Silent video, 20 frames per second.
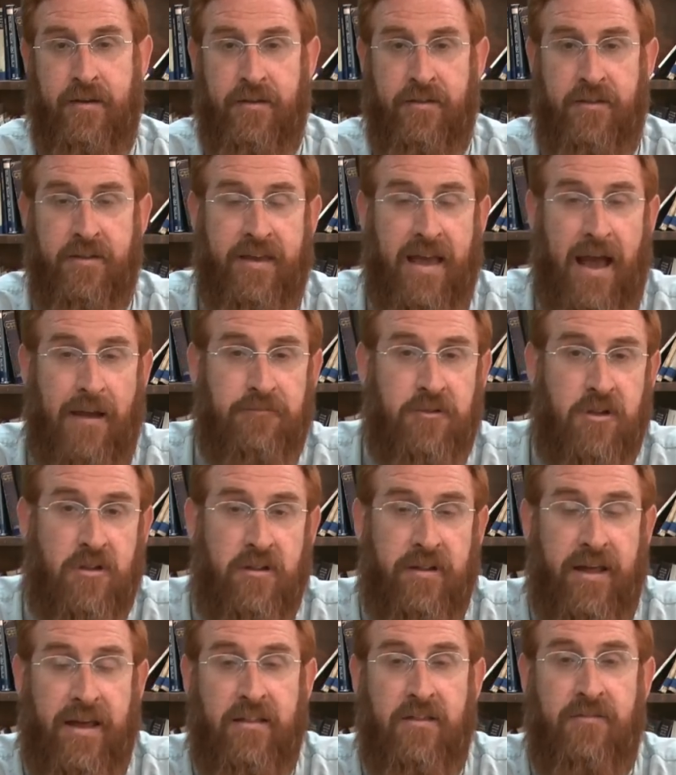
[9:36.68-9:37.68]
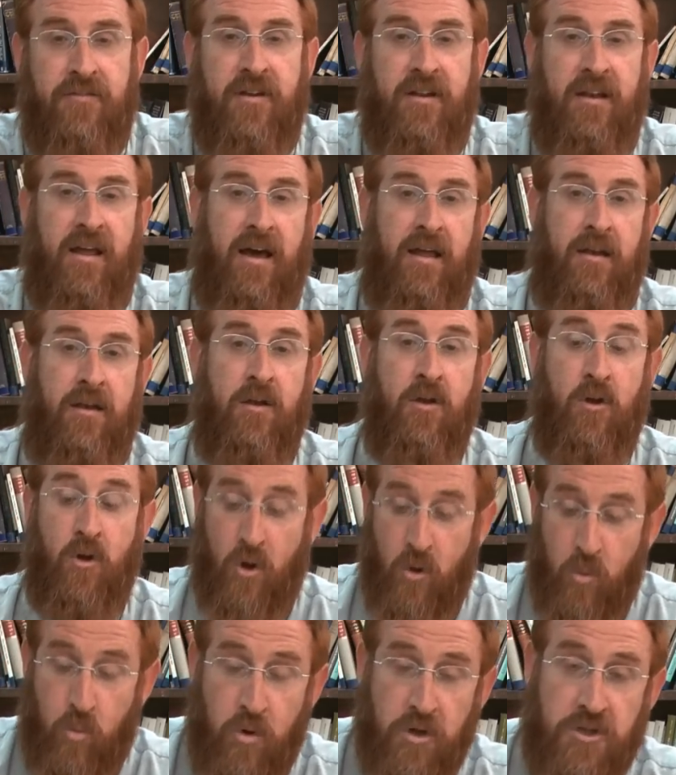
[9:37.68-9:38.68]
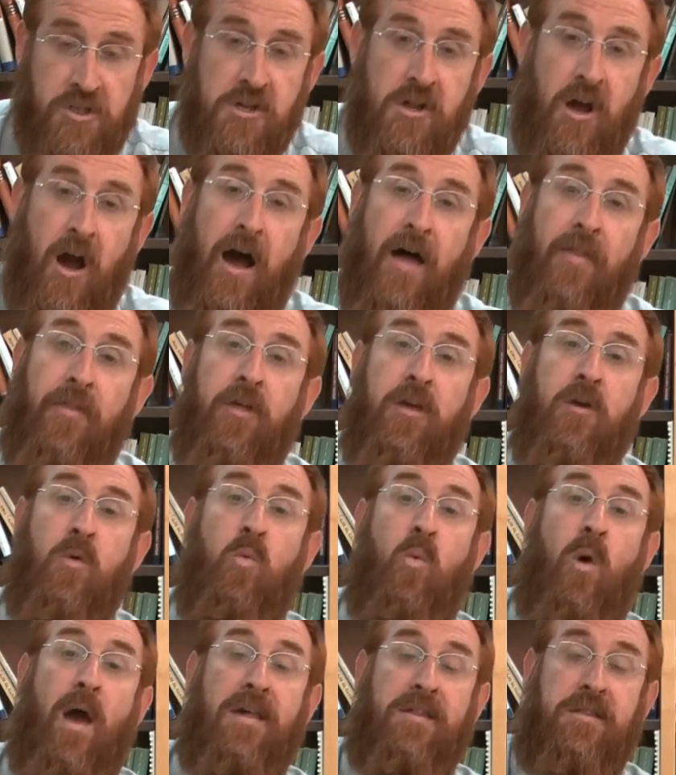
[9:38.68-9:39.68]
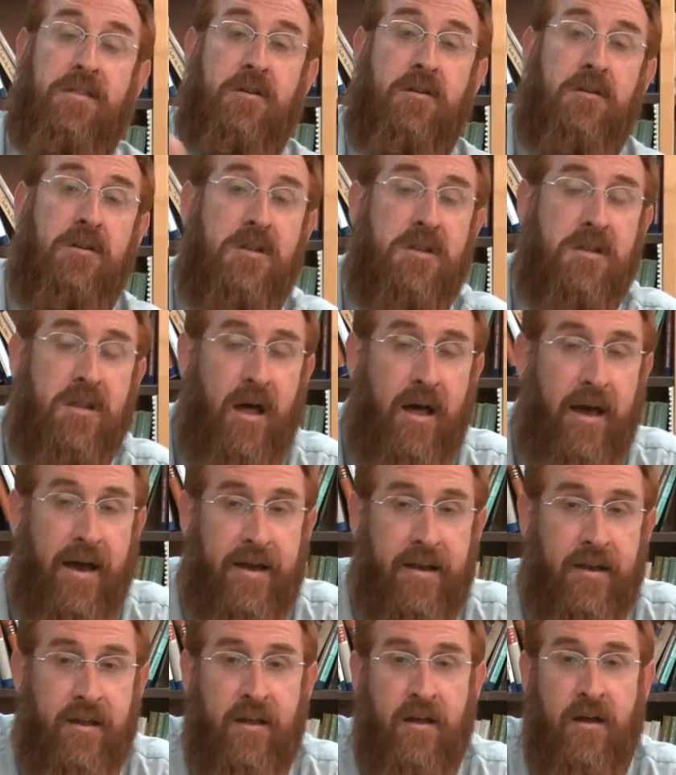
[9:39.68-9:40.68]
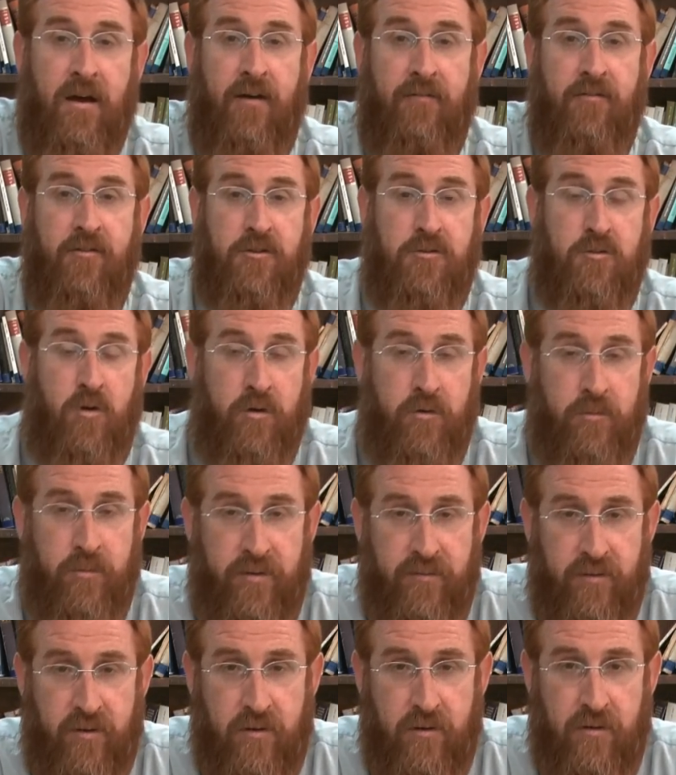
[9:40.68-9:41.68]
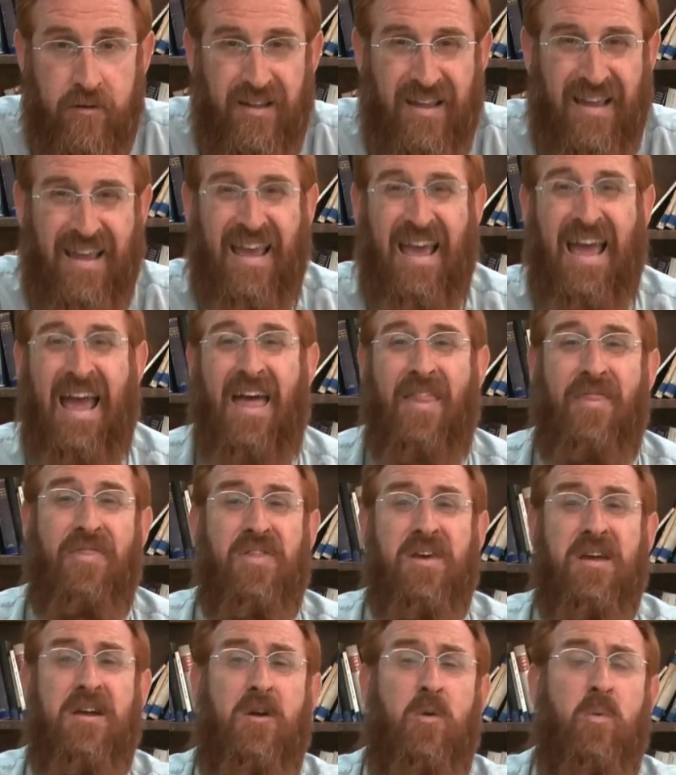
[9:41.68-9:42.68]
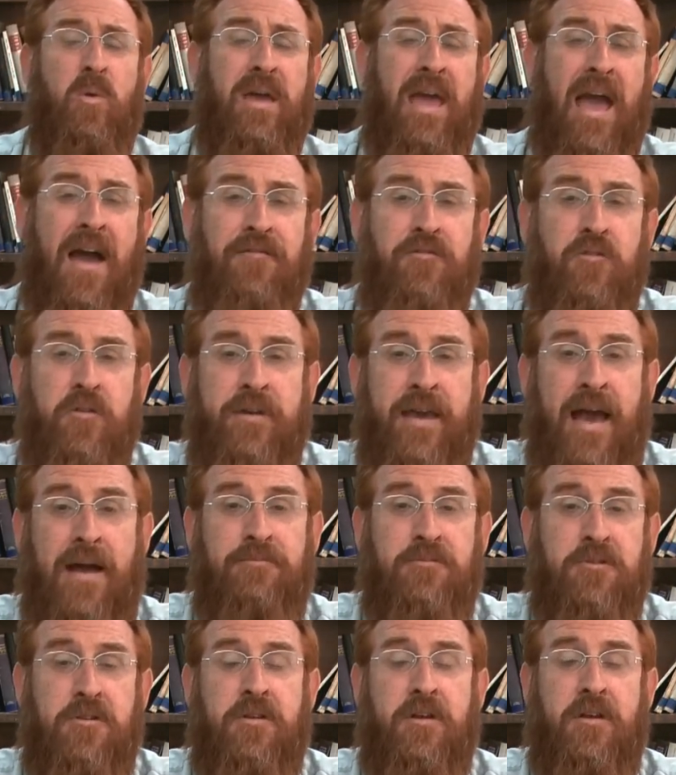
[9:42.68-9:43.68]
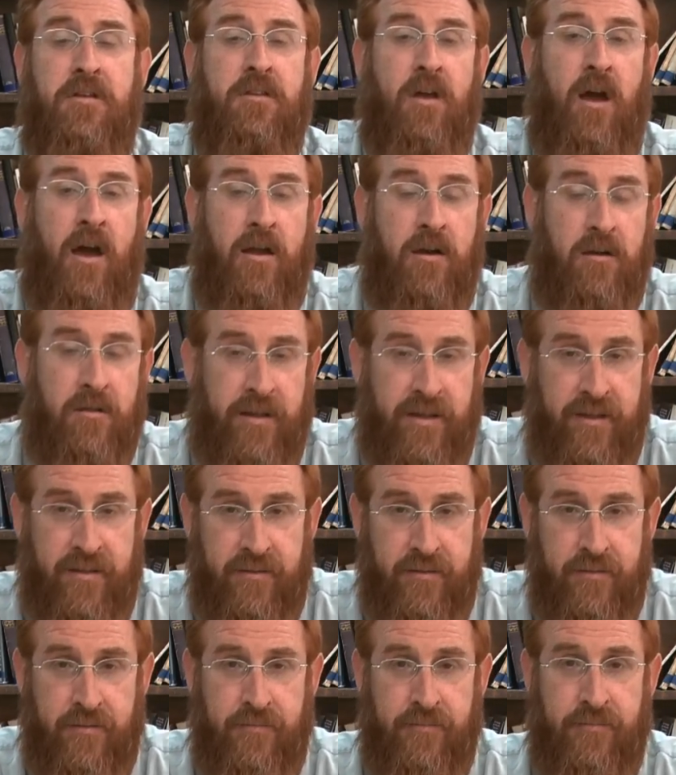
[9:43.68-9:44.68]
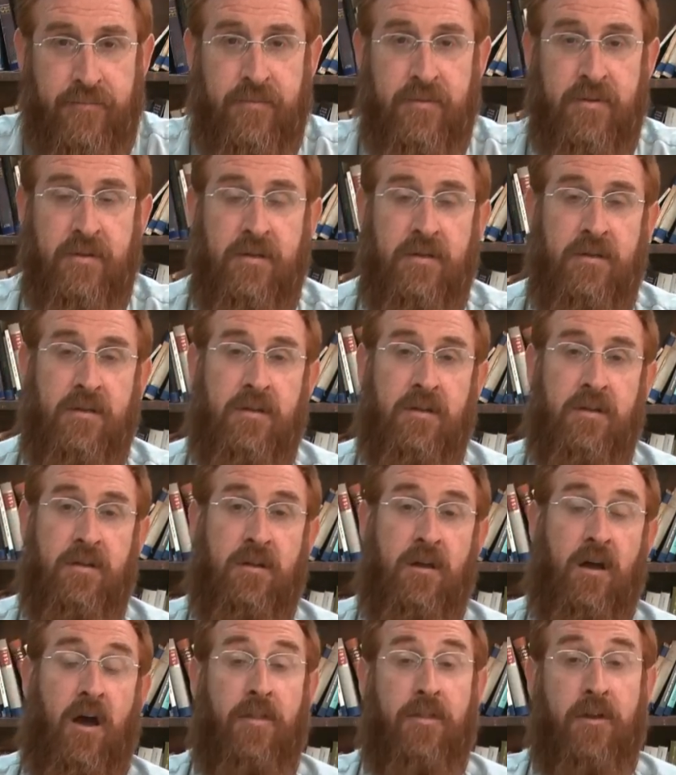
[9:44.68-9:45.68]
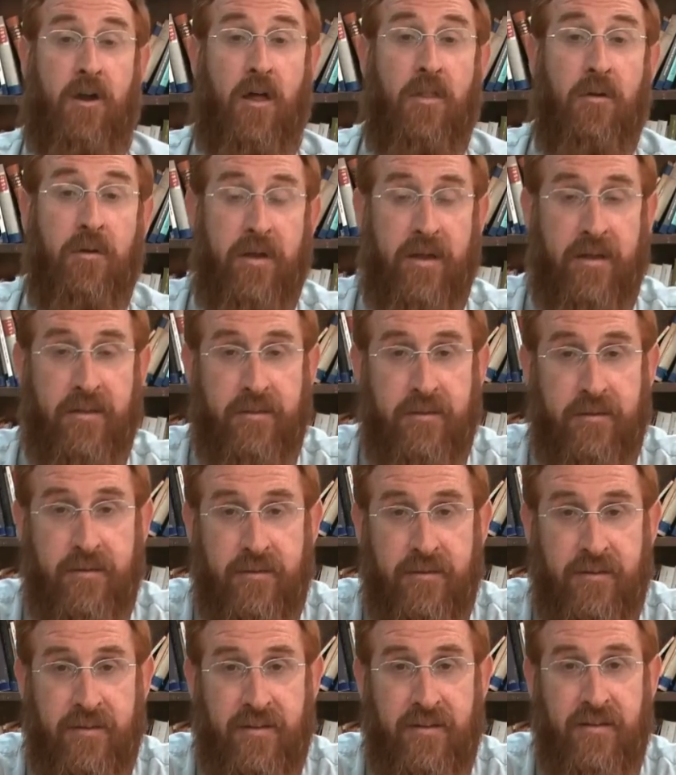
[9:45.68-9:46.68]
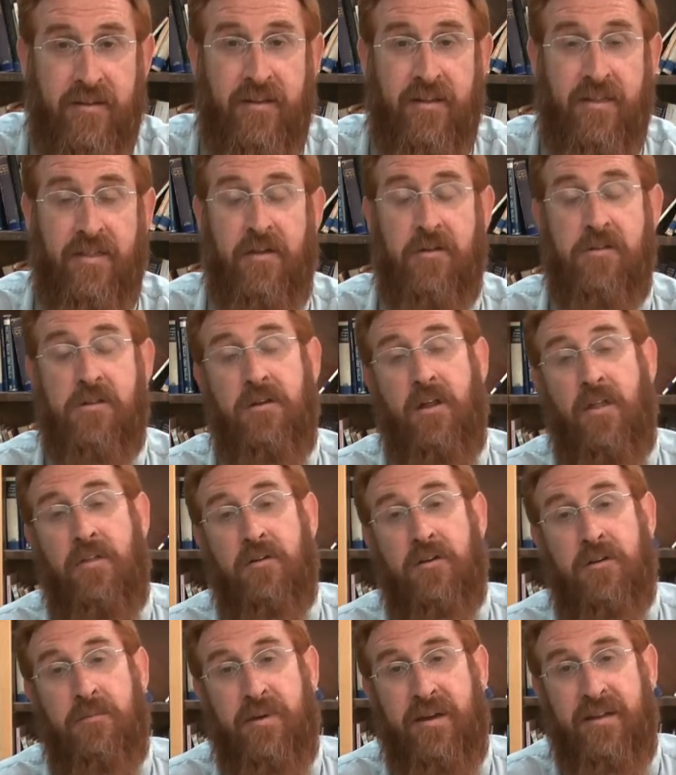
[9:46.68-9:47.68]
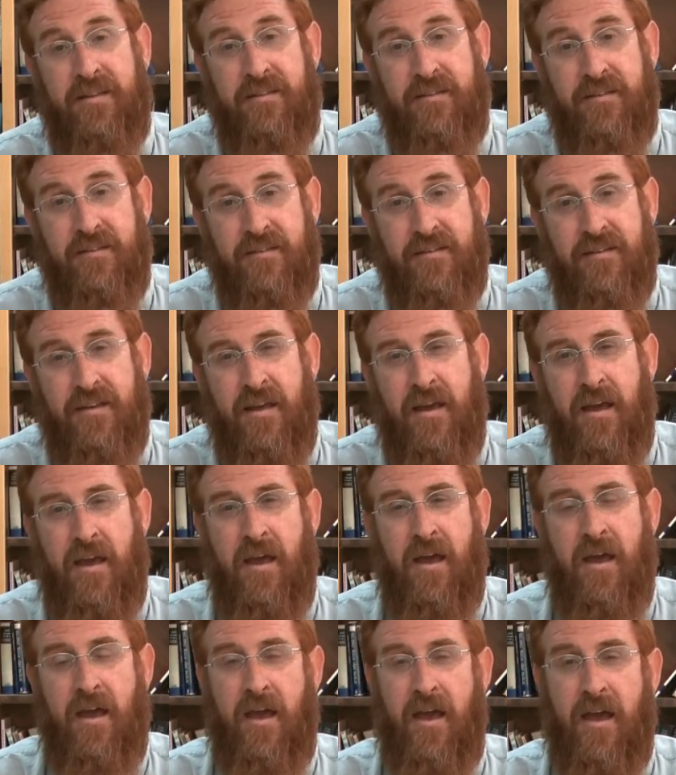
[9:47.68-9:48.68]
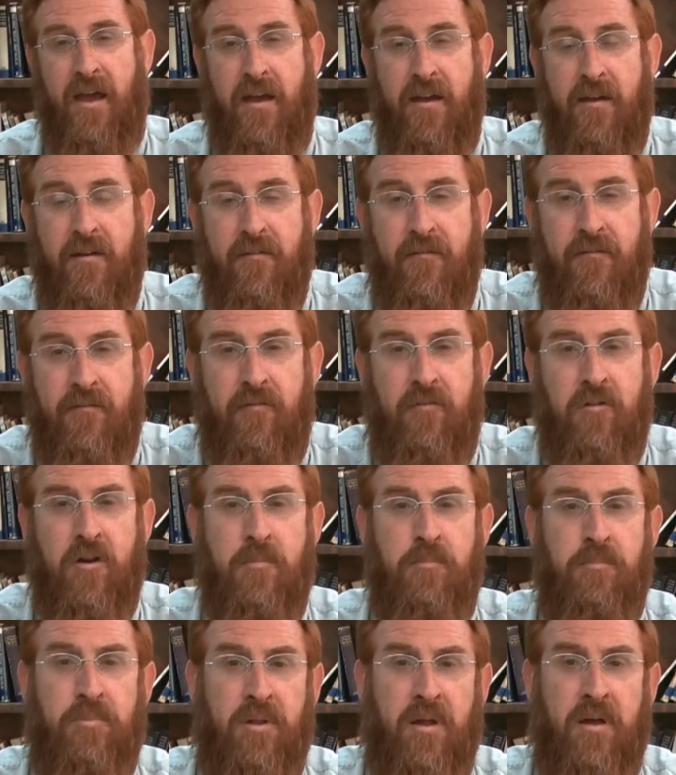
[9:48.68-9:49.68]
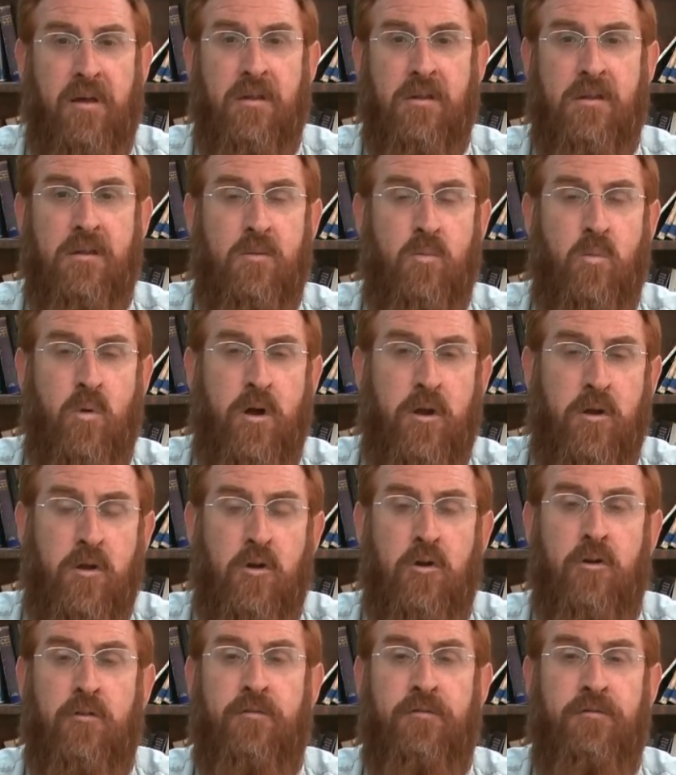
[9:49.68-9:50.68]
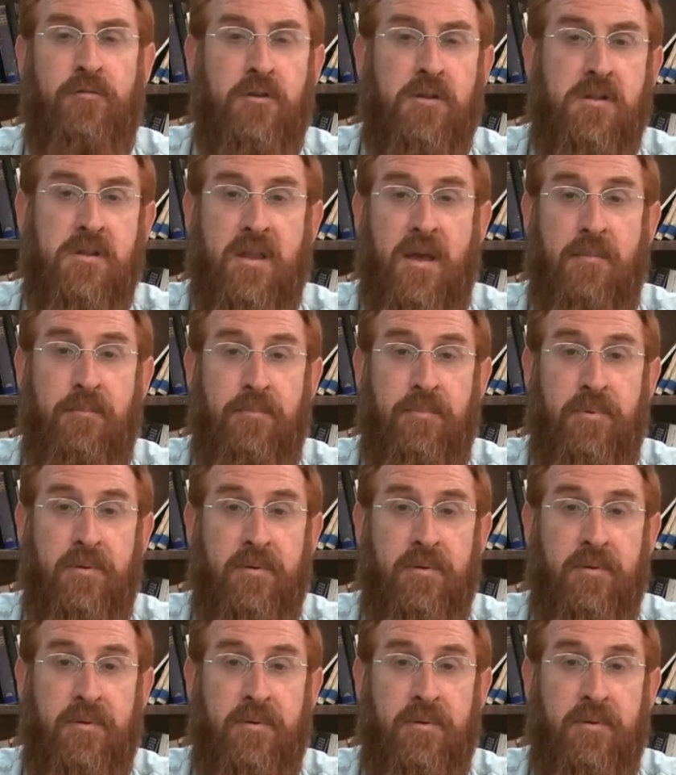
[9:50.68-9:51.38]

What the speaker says: to capture the land of Canaan, which is on the western side of the Jordan River. And there we have to capture the entire land. On the other hand, there's another command. Every place where your steps,